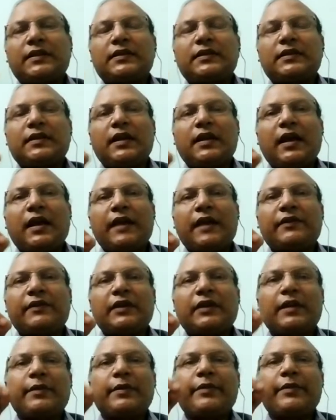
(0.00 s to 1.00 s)
have the
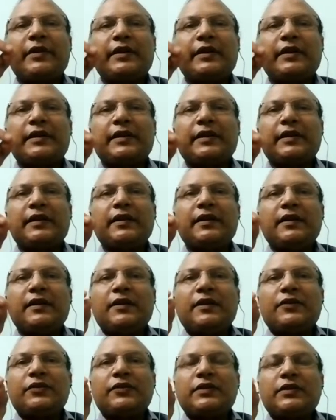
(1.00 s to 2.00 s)
capability to
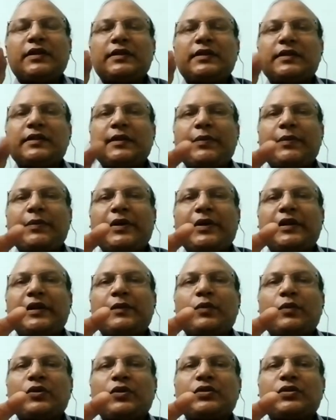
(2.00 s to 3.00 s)
just separate the positive
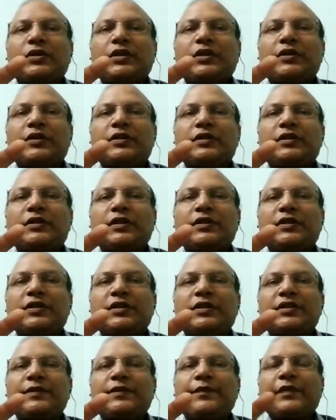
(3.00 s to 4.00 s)
and negative charges.
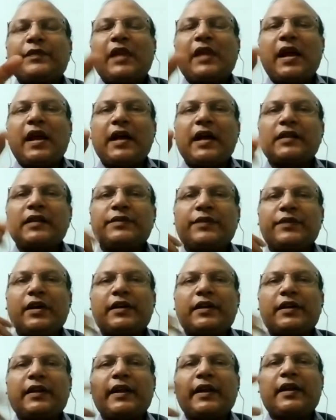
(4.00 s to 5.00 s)
As we are trying
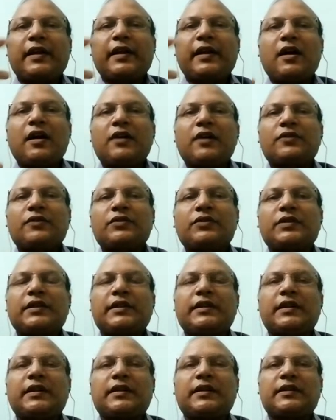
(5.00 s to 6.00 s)
hard to send the
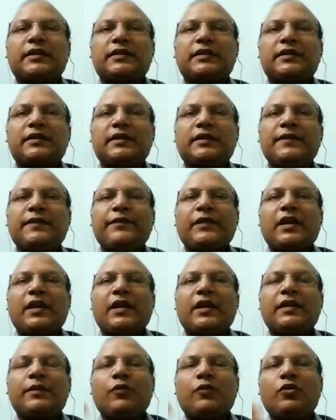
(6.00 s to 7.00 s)
electricity, the more
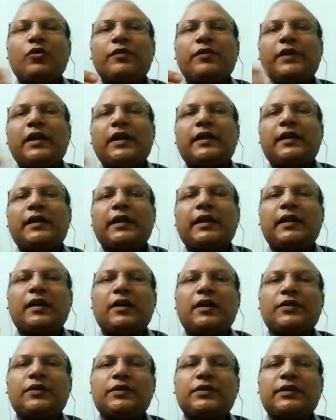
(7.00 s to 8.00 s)
we are trying hard to
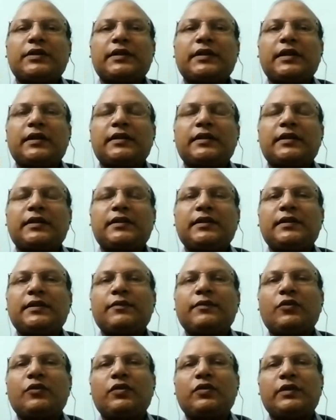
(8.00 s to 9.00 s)
send the electricity, the more they
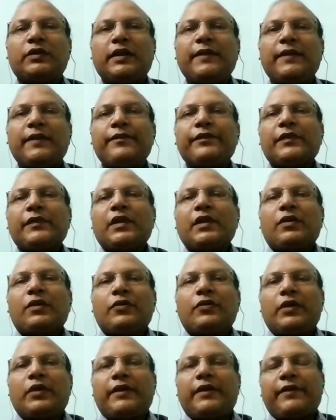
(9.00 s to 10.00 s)
go away
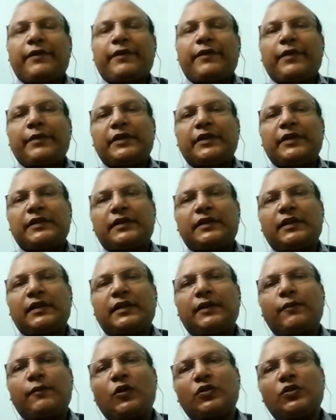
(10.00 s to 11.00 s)
from each other. The positive
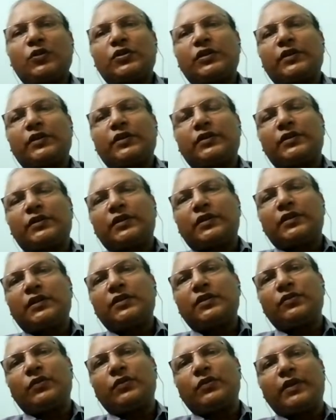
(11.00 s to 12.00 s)
and negative charges go
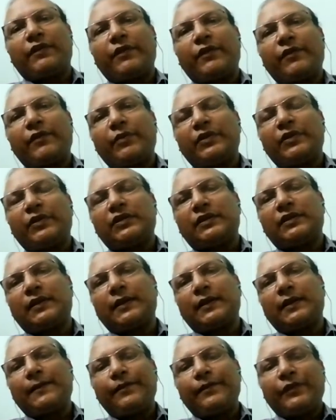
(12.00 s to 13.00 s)
away from each
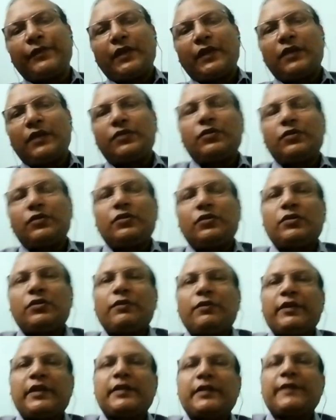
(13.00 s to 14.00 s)
other. So we
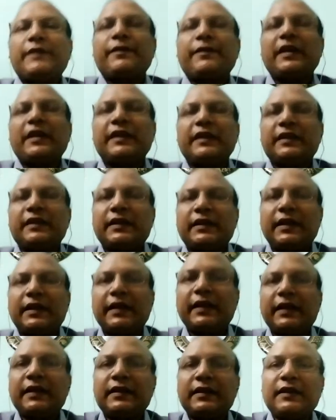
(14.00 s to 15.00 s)
define here the
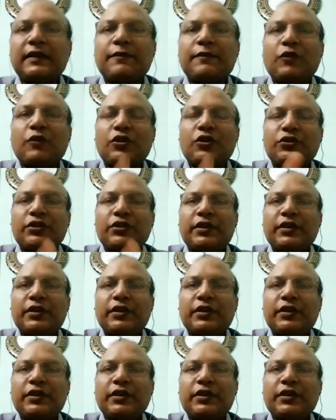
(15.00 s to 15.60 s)
positive and negative